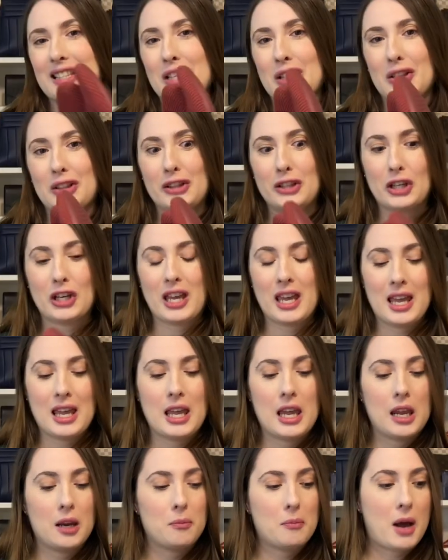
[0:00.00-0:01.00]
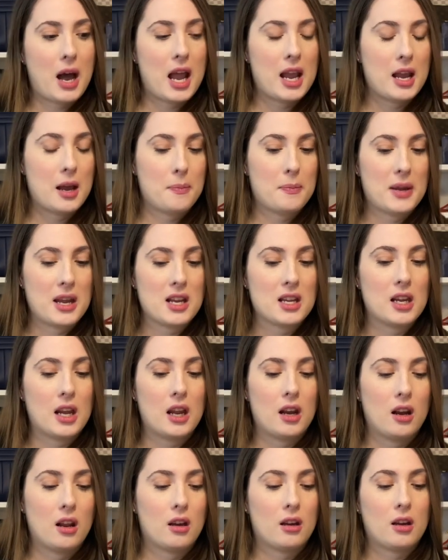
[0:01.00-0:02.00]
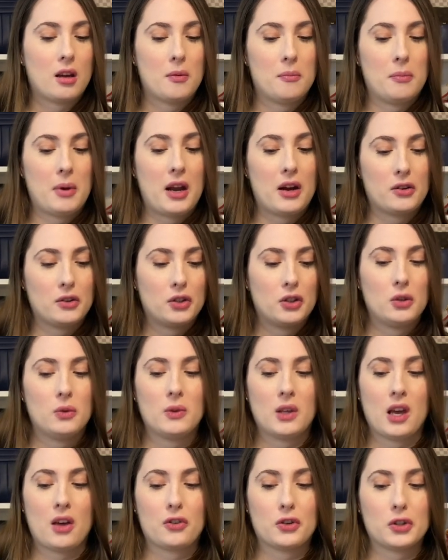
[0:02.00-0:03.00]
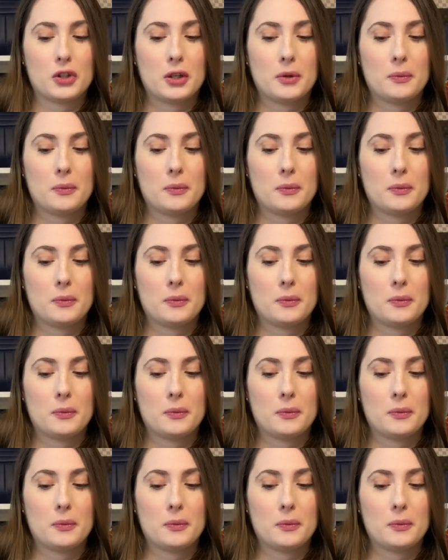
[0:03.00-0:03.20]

looking in my opinion compared to the other two.